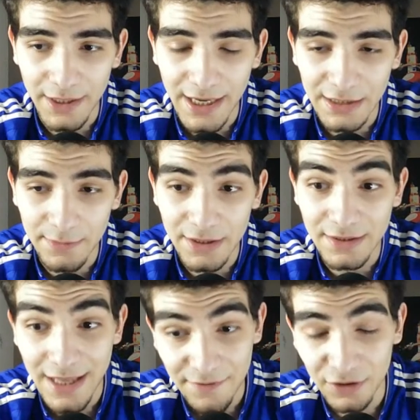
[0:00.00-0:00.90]
academy.
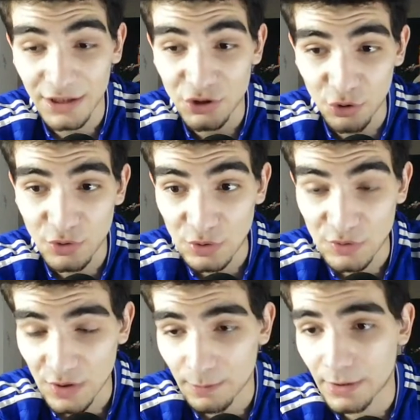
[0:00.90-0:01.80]
Definitely Jude
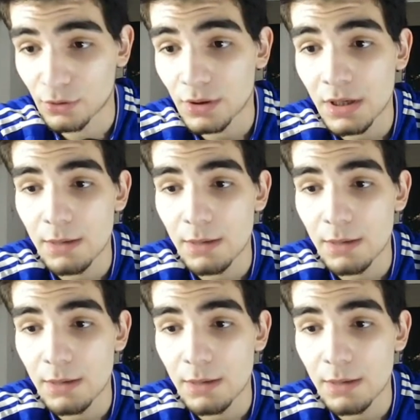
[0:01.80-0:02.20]
Soons-Upbell.